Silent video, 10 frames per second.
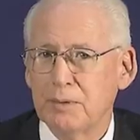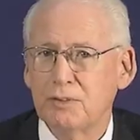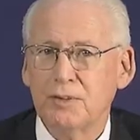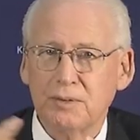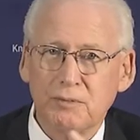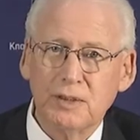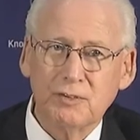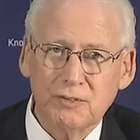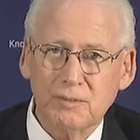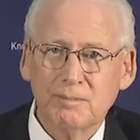It's
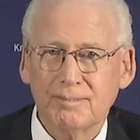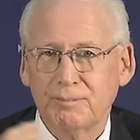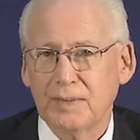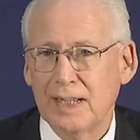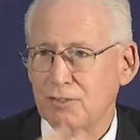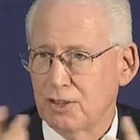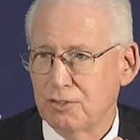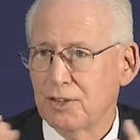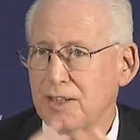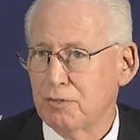as they
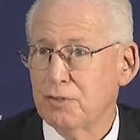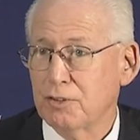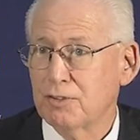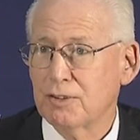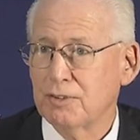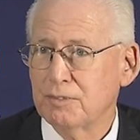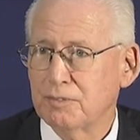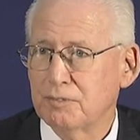say, a physical